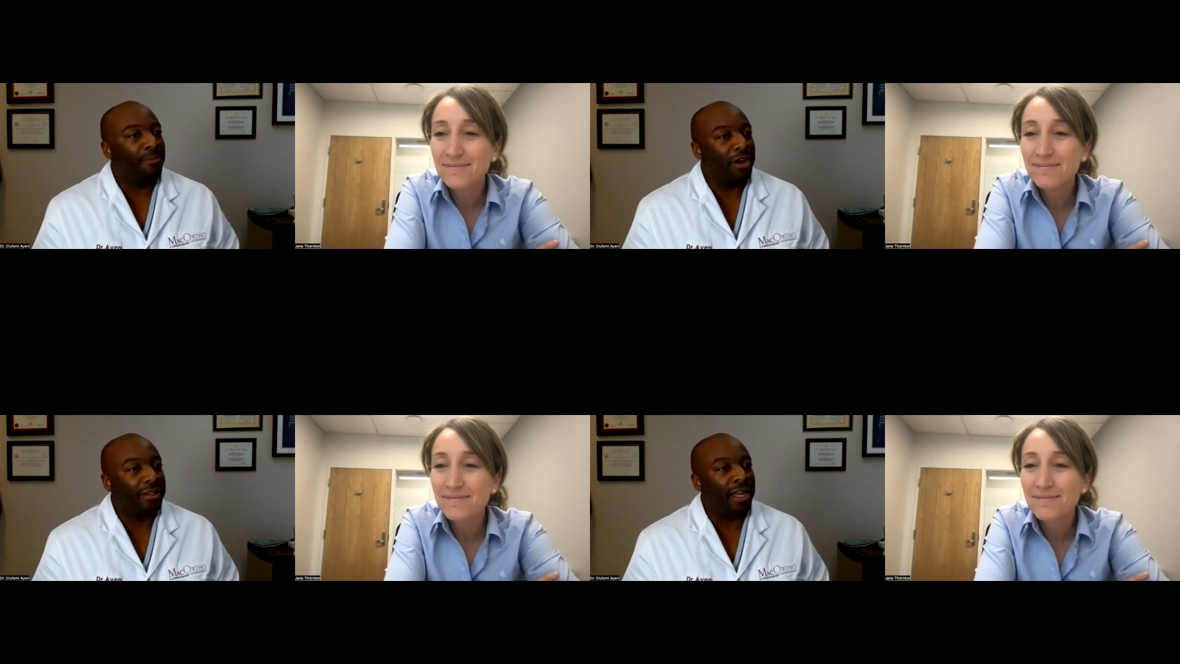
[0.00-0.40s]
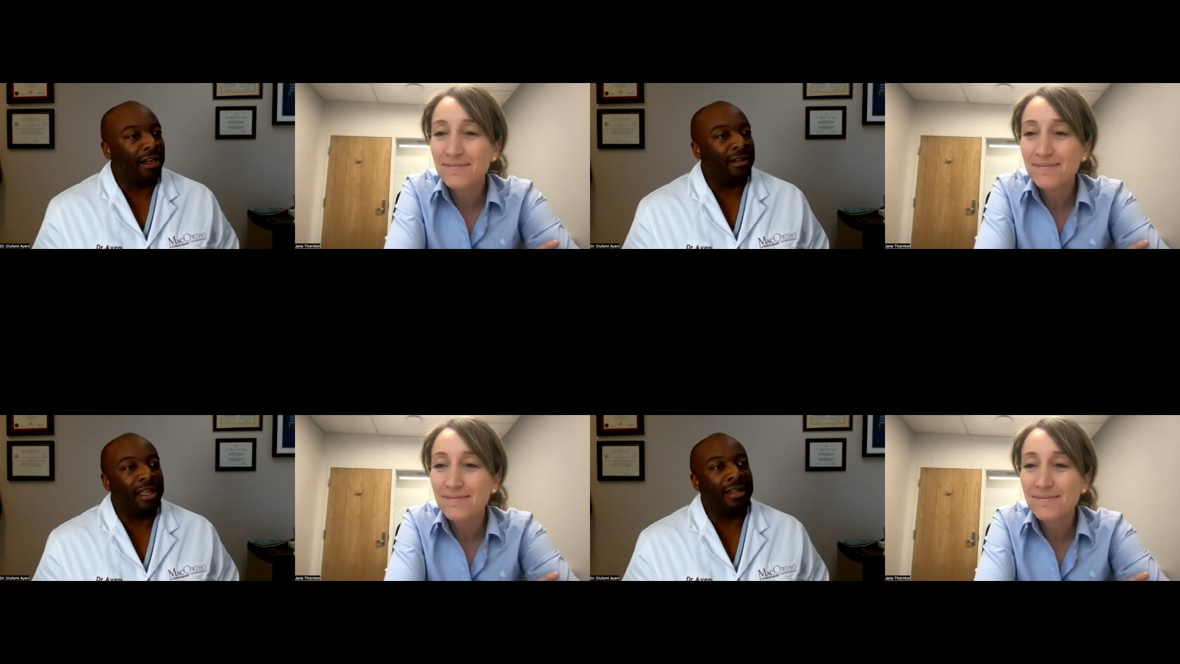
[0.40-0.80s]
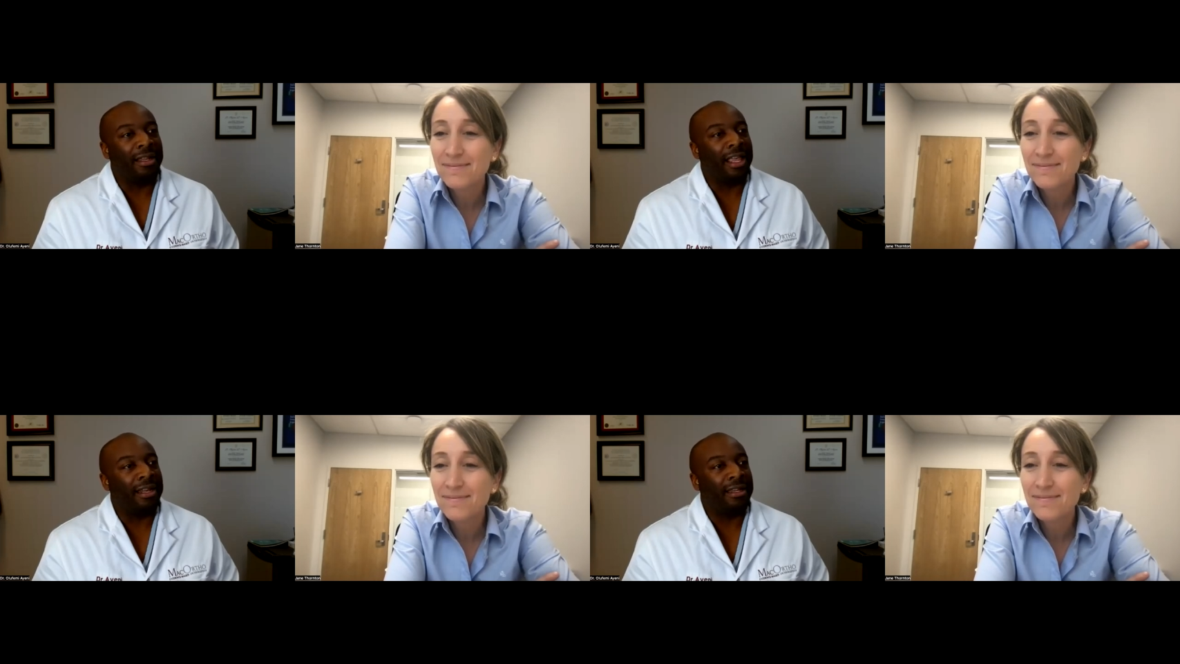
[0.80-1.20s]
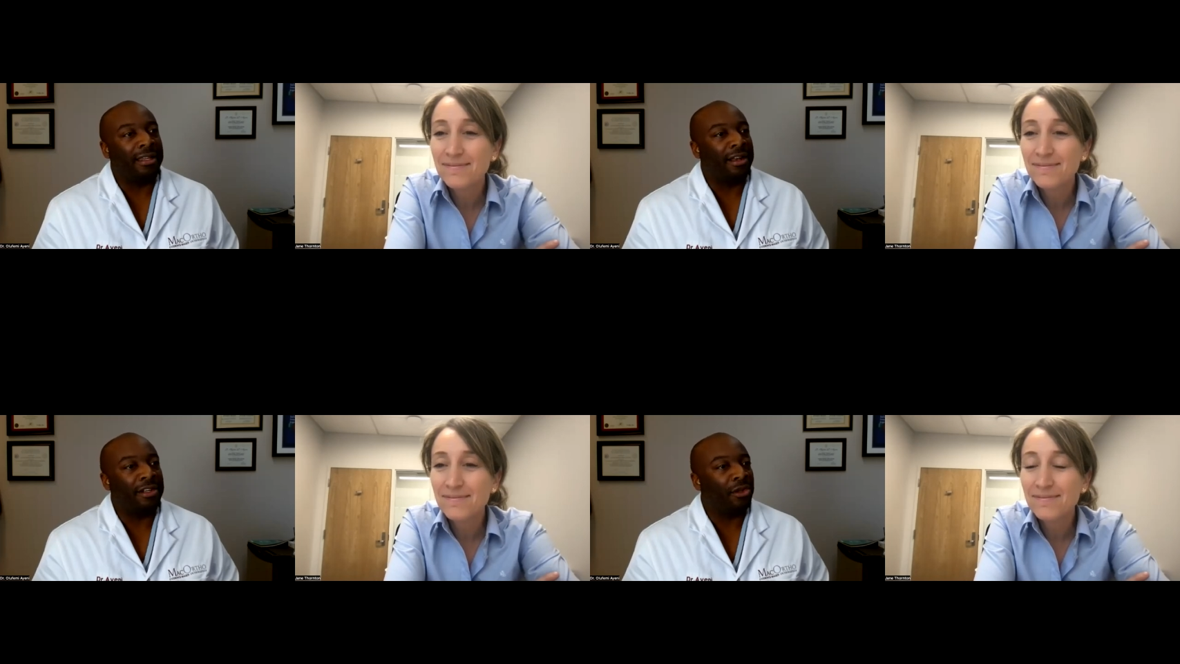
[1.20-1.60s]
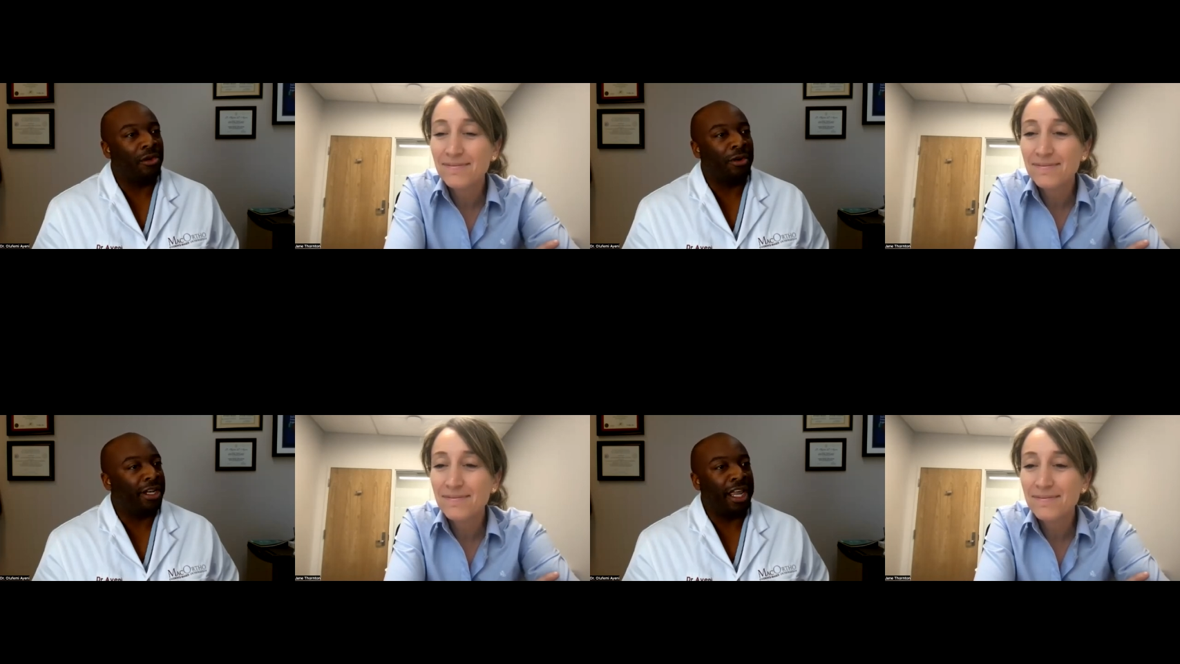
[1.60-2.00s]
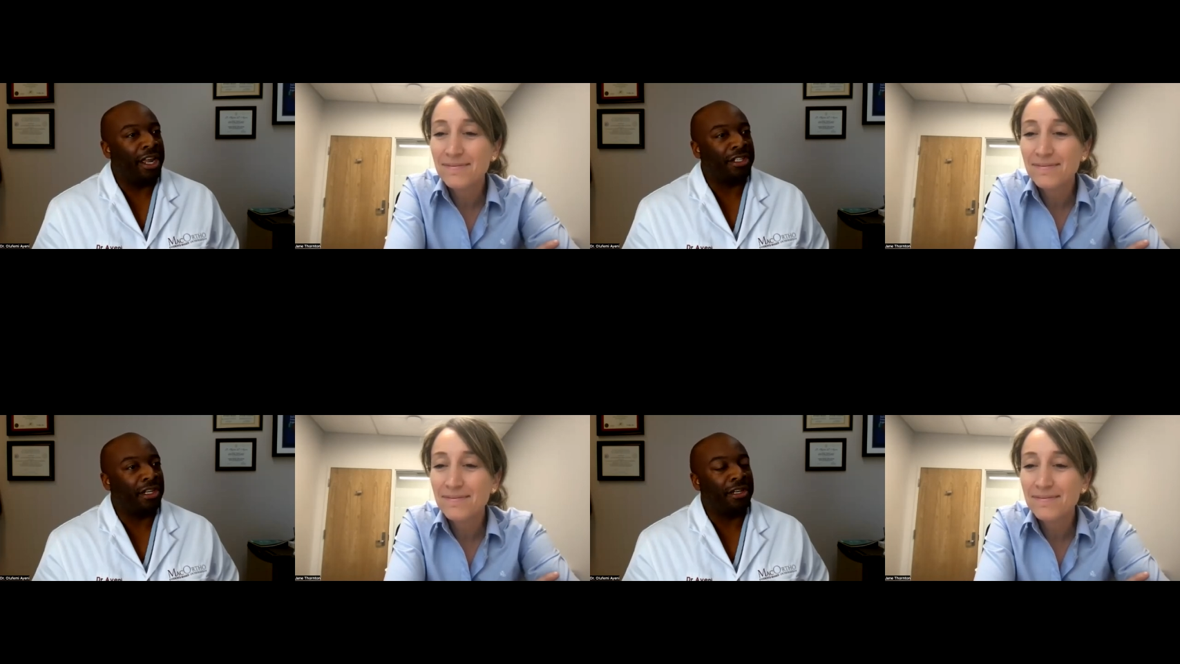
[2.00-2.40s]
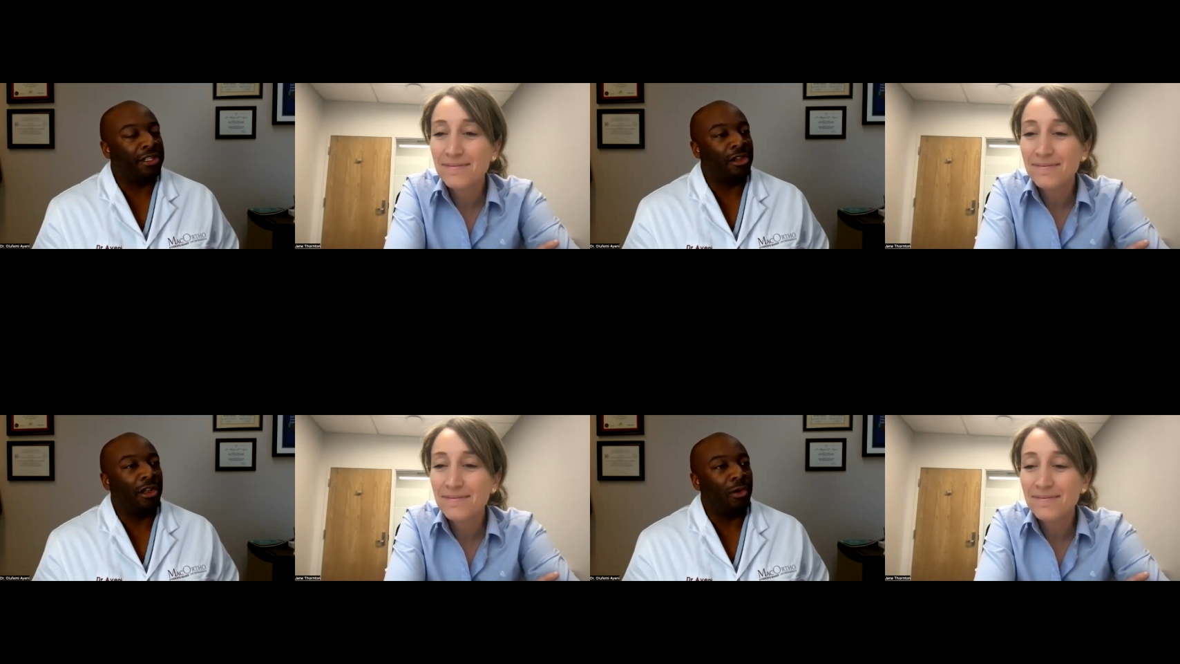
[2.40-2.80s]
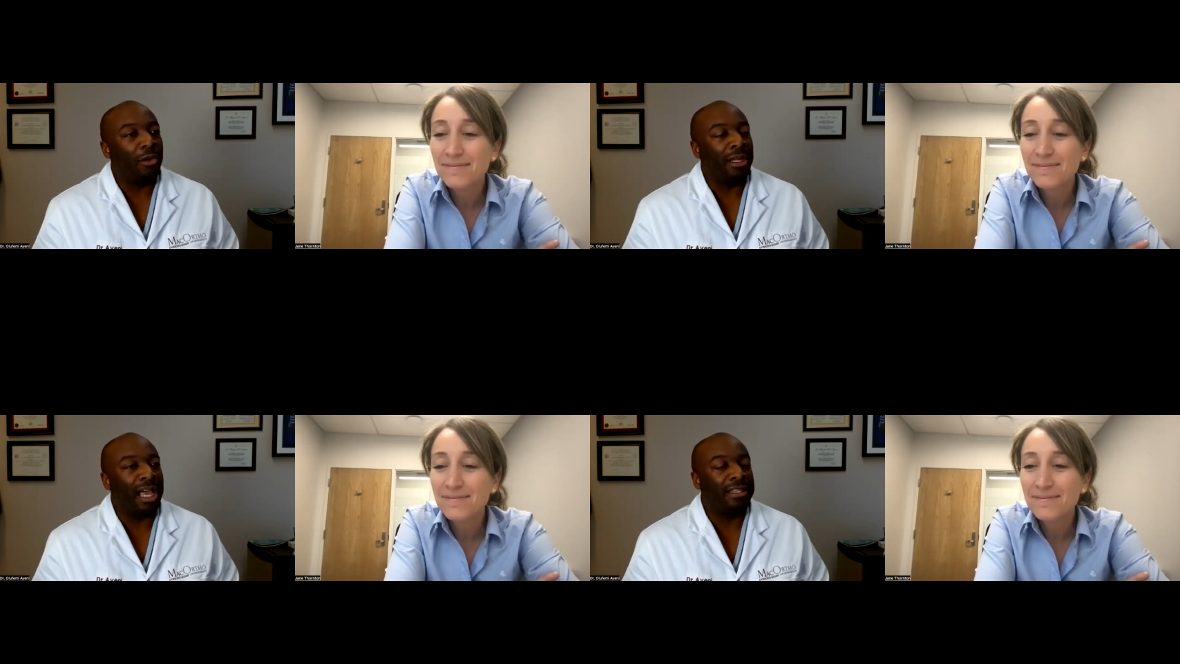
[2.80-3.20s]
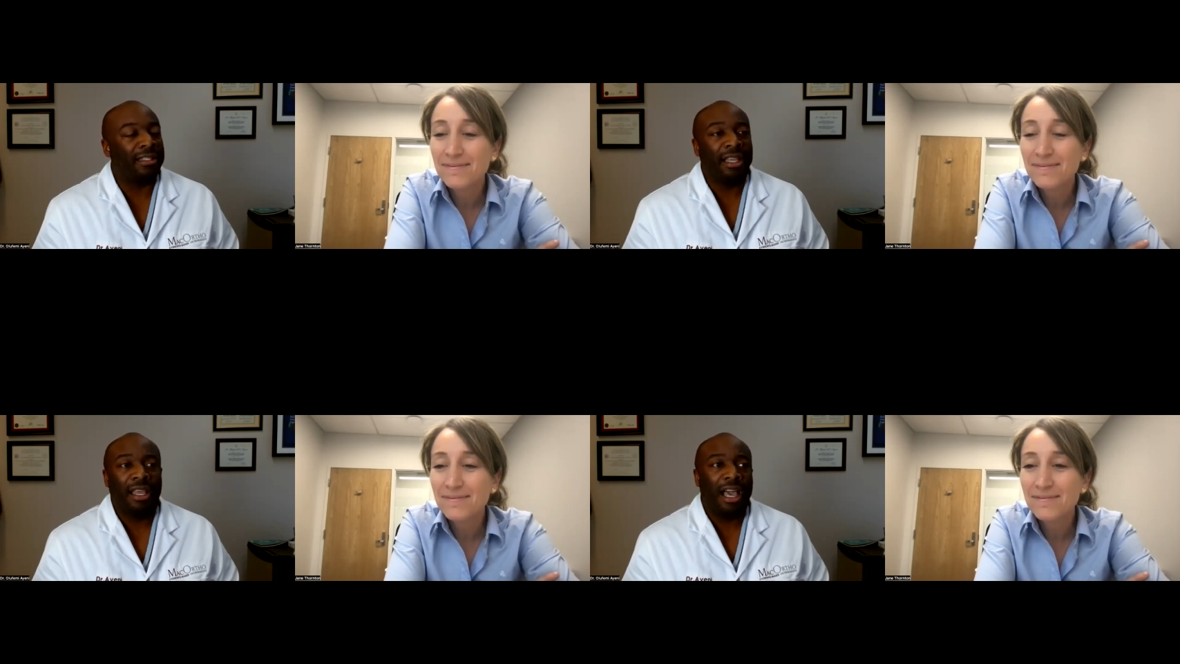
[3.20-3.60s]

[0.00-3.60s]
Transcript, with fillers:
Speaker 1: they point there, and then there's no radiation, it's all localized.